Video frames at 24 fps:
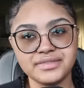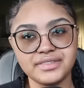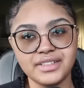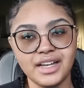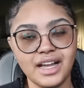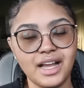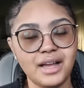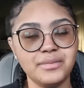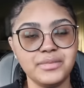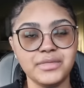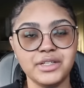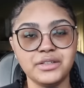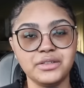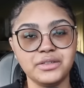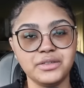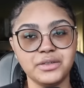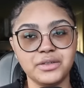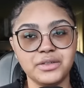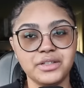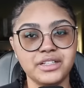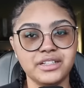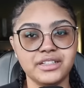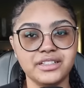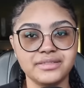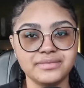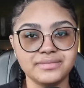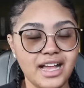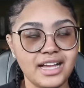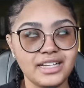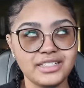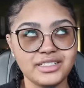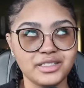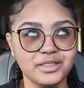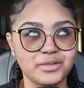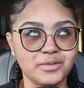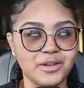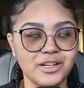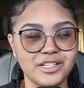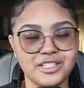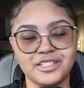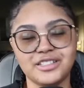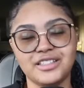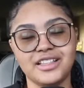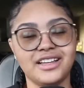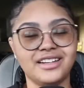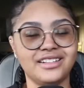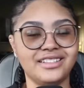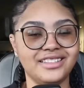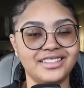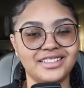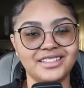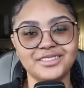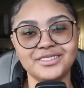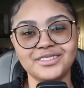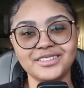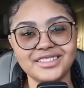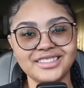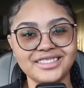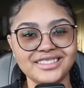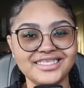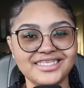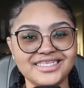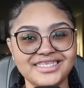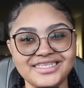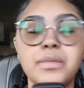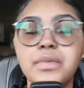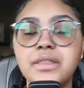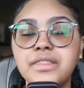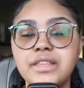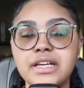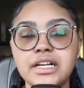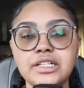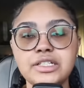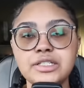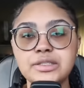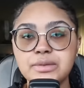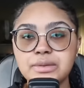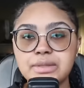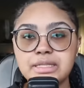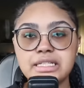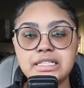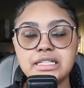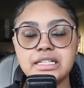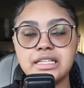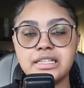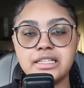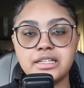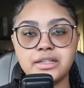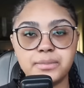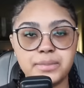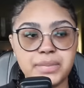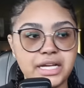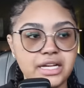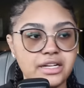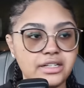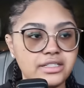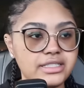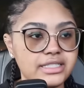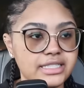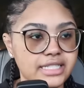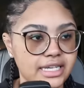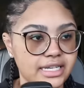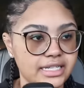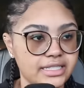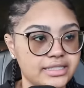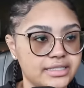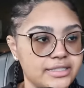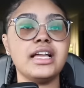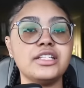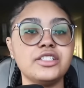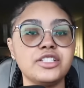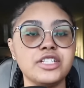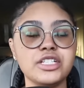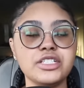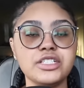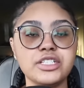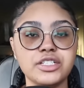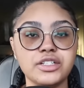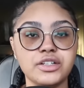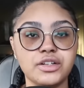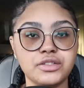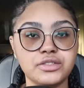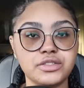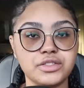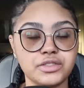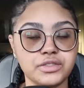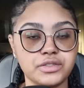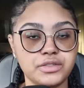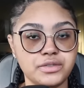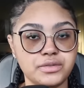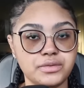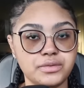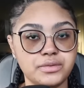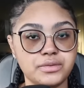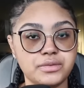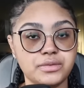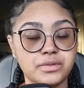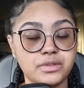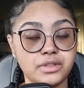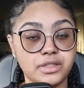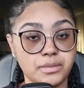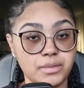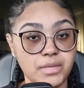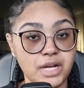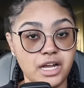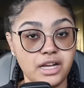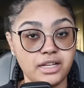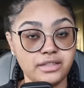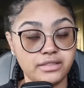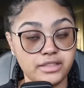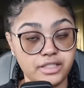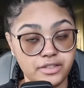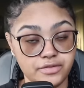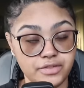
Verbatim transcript: I'm no lawyer. I just watch a lot of Legal Eagle. But they're doing their parents' case. And Justin goes to Lamont, their